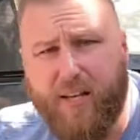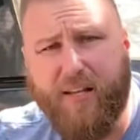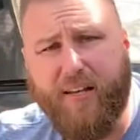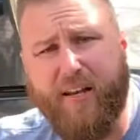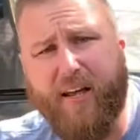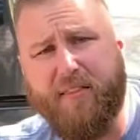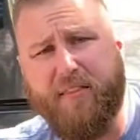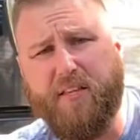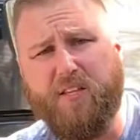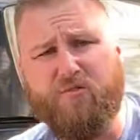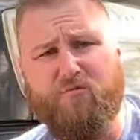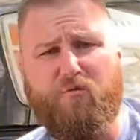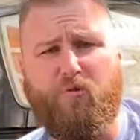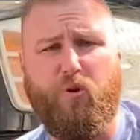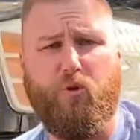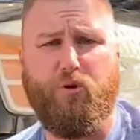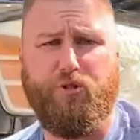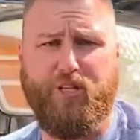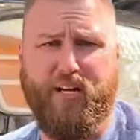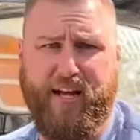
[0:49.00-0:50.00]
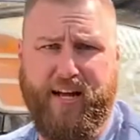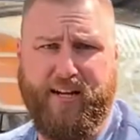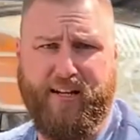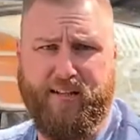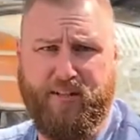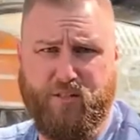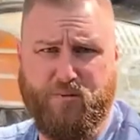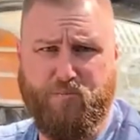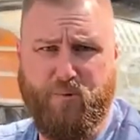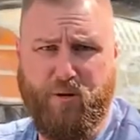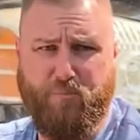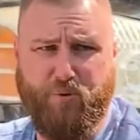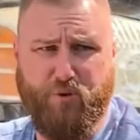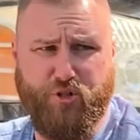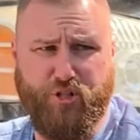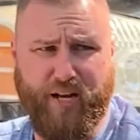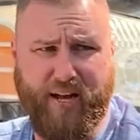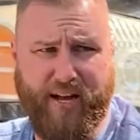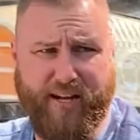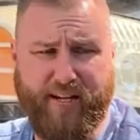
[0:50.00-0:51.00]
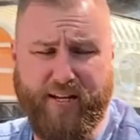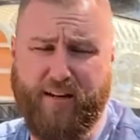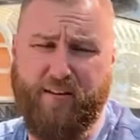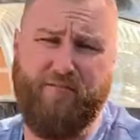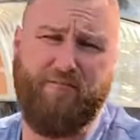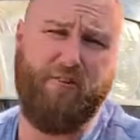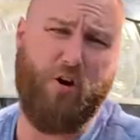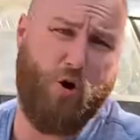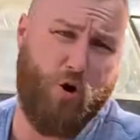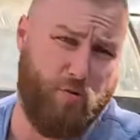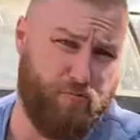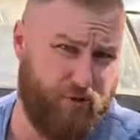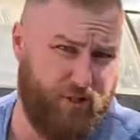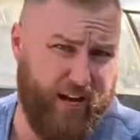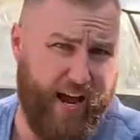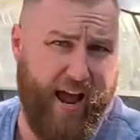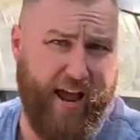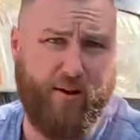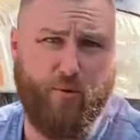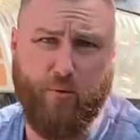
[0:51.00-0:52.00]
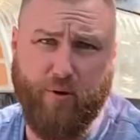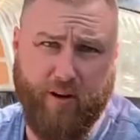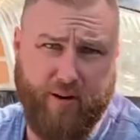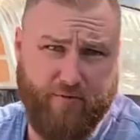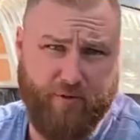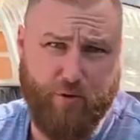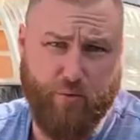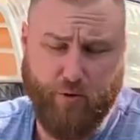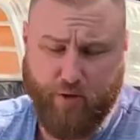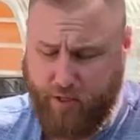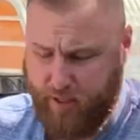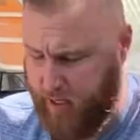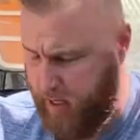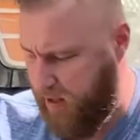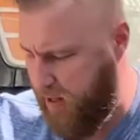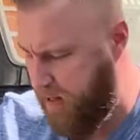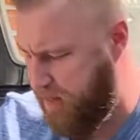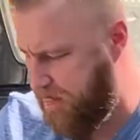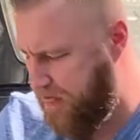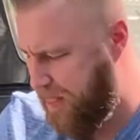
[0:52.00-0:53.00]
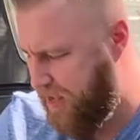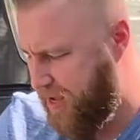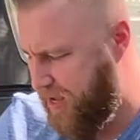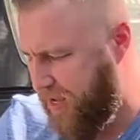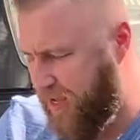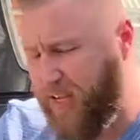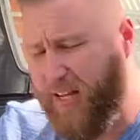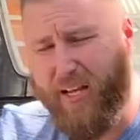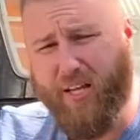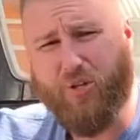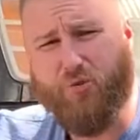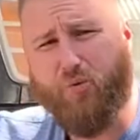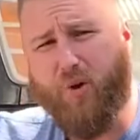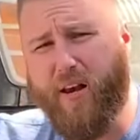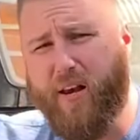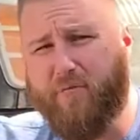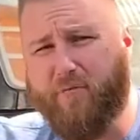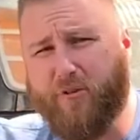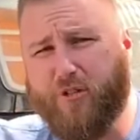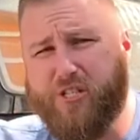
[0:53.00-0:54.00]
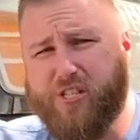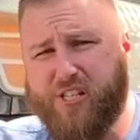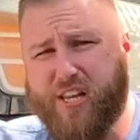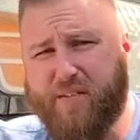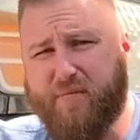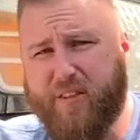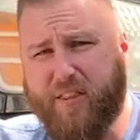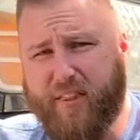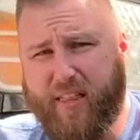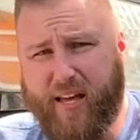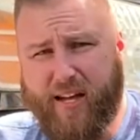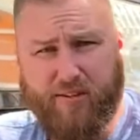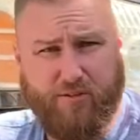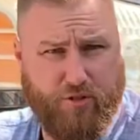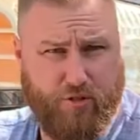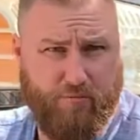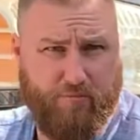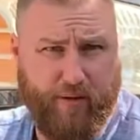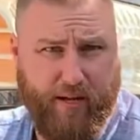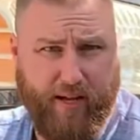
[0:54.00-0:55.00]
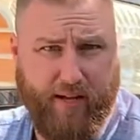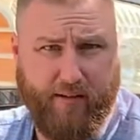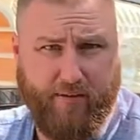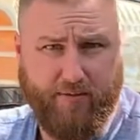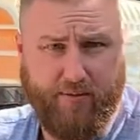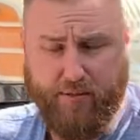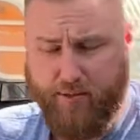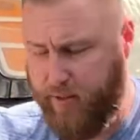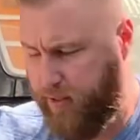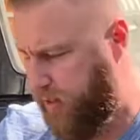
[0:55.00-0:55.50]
Now this floor jack, this bumper jack, farm jack, whatever you want to call it, is rated for 7,000 pounds.